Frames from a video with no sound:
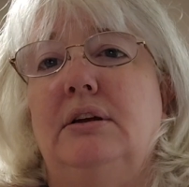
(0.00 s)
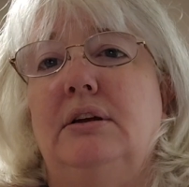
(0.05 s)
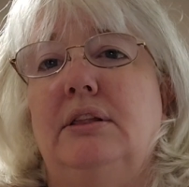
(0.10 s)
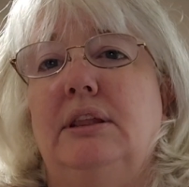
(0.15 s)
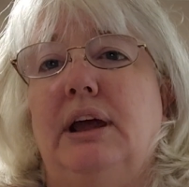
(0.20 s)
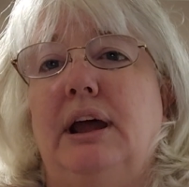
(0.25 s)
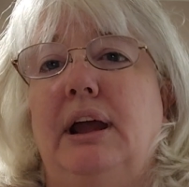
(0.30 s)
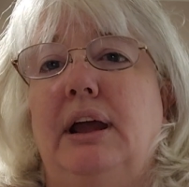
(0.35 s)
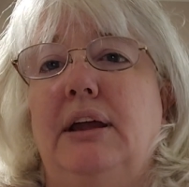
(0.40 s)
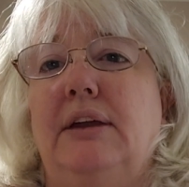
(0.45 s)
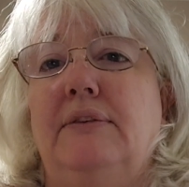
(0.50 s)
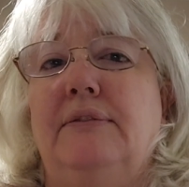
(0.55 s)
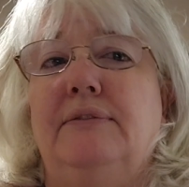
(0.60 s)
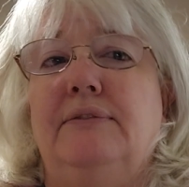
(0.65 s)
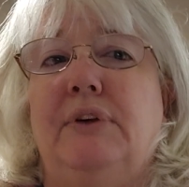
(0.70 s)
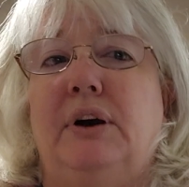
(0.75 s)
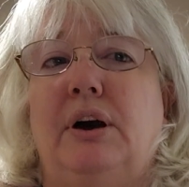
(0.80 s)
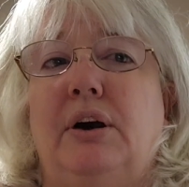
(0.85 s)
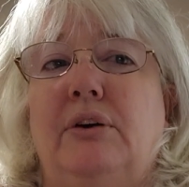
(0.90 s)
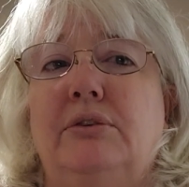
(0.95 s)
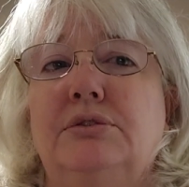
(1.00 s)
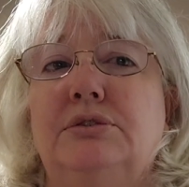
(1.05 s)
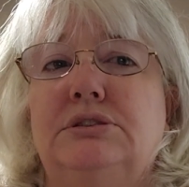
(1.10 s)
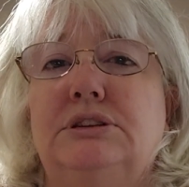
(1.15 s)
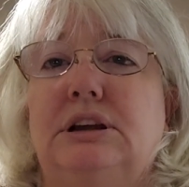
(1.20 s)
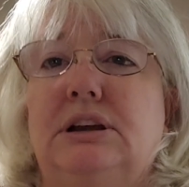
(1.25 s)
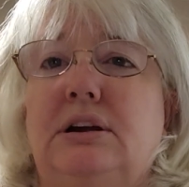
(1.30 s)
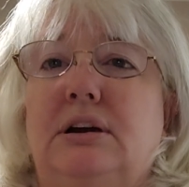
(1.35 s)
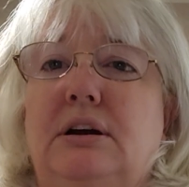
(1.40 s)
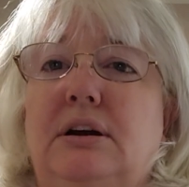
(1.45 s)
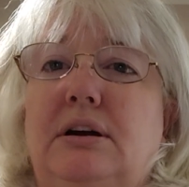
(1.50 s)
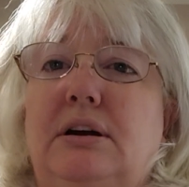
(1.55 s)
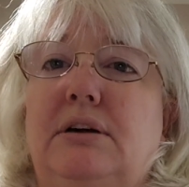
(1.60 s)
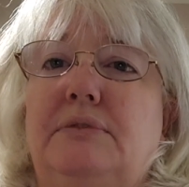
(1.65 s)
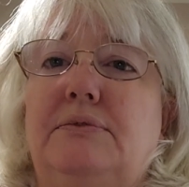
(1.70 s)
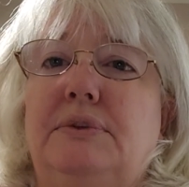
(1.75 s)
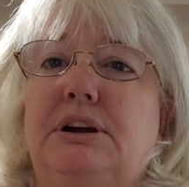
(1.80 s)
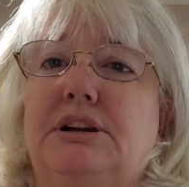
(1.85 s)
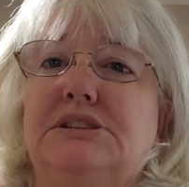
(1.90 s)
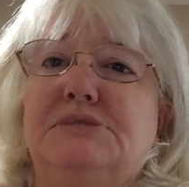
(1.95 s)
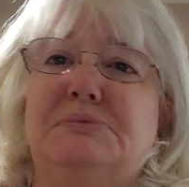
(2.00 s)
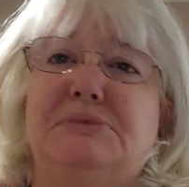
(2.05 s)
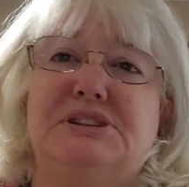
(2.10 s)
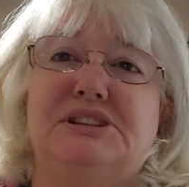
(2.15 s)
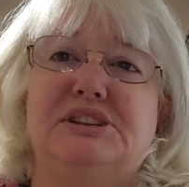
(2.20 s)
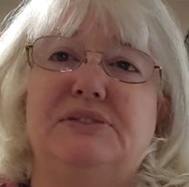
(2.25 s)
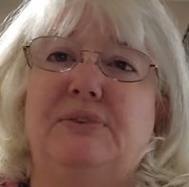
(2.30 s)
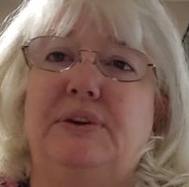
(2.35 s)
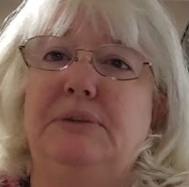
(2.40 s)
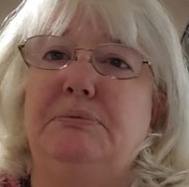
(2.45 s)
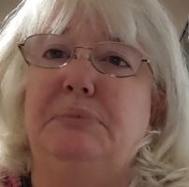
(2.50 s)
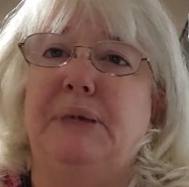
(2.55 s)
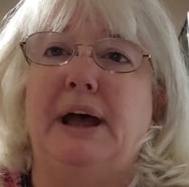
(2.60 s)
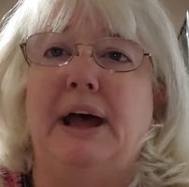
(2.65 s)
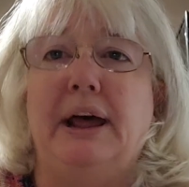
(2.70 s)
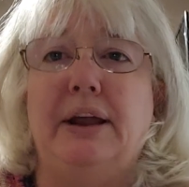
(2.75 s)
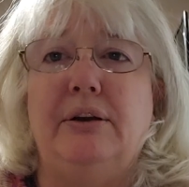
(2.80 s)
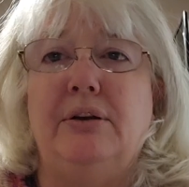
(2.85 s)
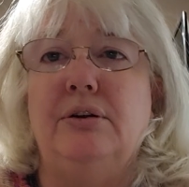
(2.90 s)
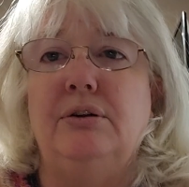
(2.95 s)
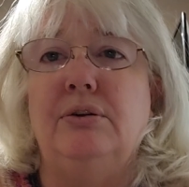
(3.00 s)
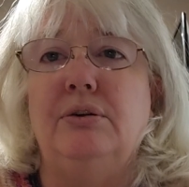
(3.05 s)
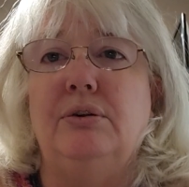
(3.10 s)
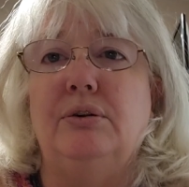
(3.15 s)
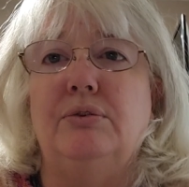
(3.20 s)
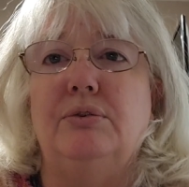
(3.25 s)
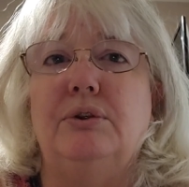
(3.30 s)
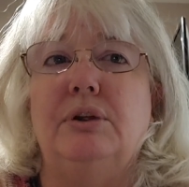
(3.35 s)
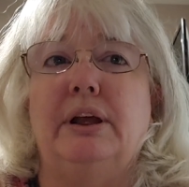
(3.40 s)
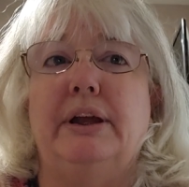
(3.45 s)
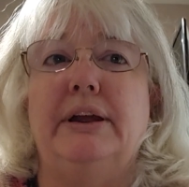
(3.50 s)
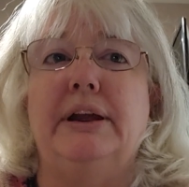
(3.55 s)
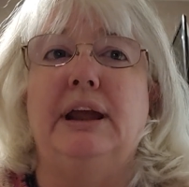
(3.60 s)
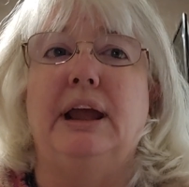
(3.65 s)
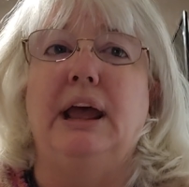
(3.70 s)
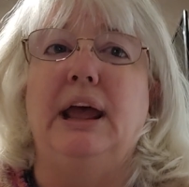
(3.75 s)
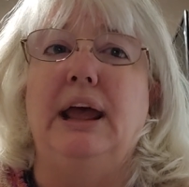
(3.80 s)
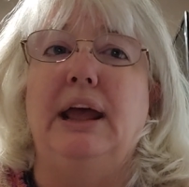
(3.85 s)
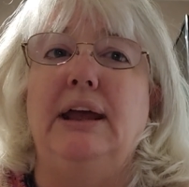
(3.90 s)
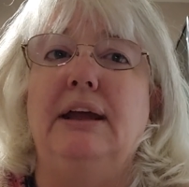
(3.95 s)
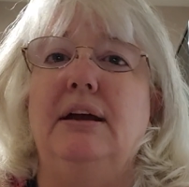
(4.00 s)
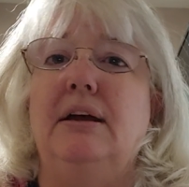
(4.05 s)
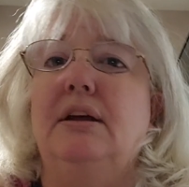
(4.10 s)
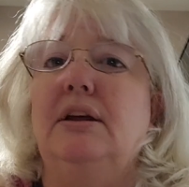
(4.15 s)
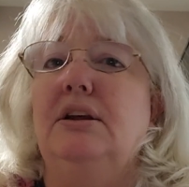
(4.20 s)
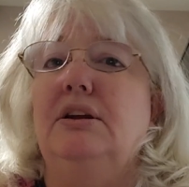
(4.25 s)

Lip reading: that involves a specific pattern, or if you're like, hey,